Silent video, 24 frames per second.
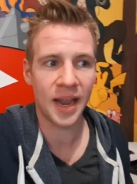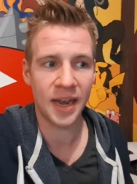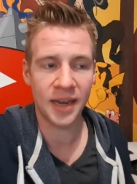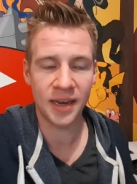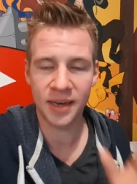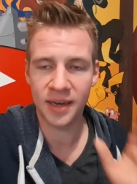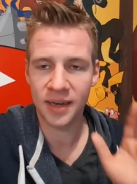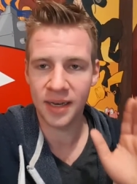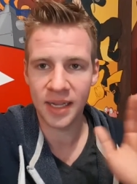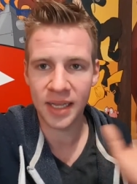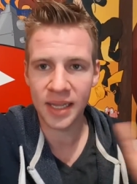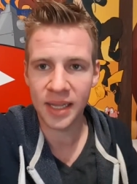
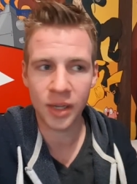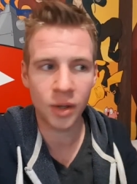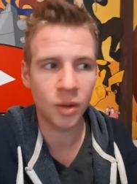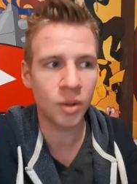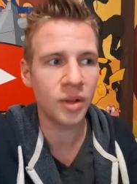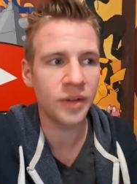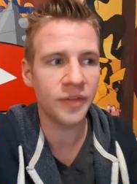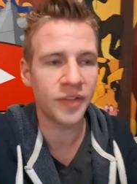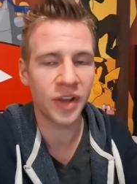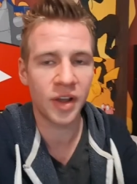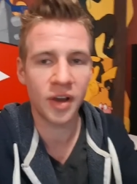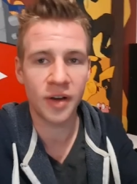And nearly
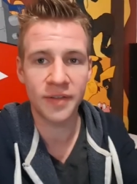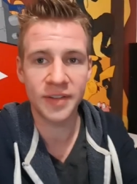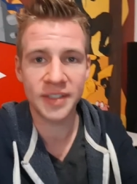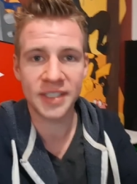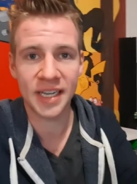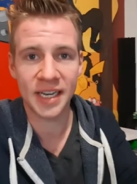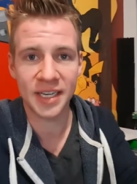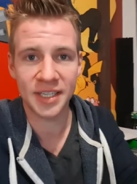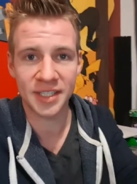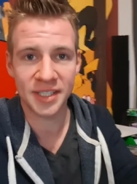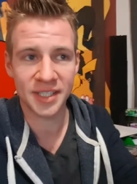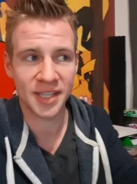all of the
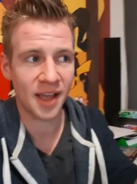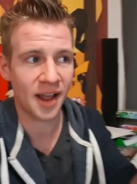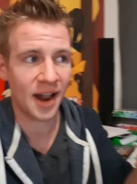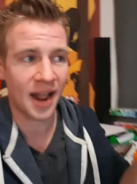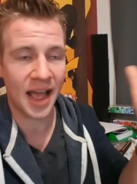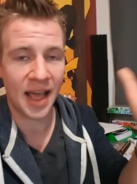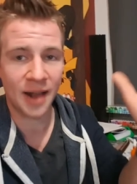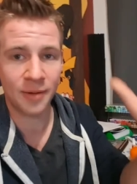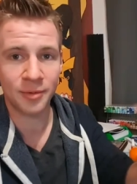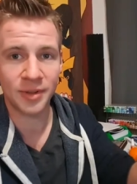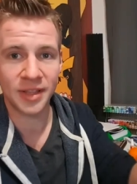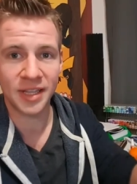conversations that I
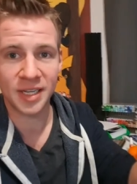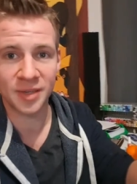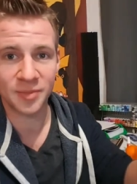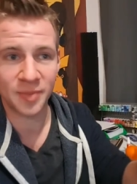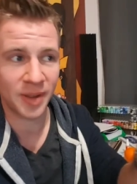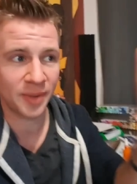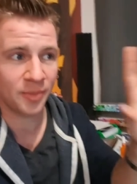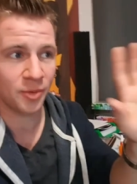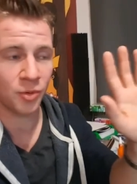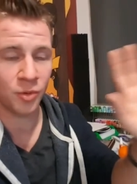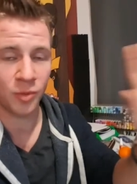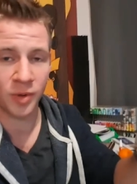had with these
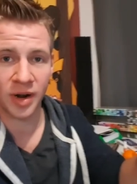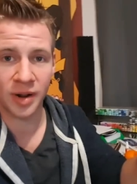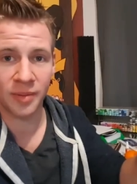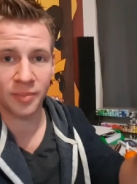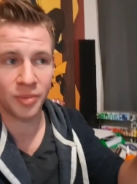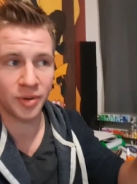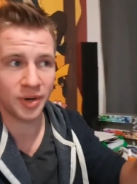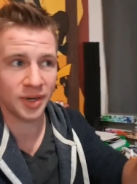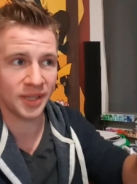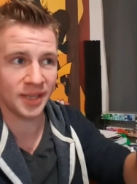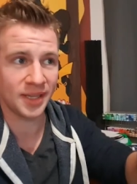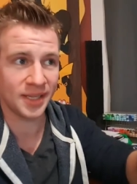people when
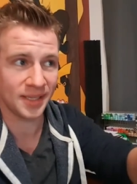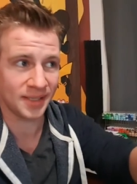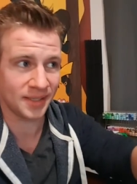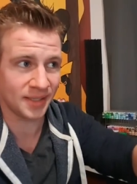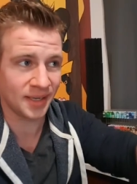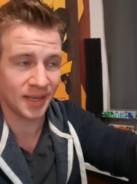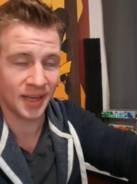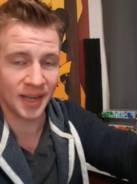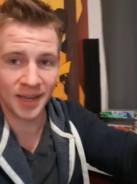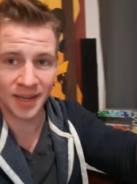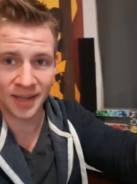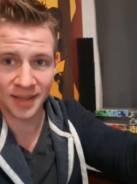I'm putting
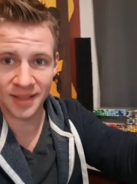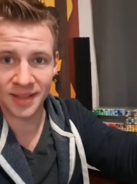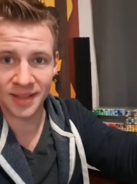this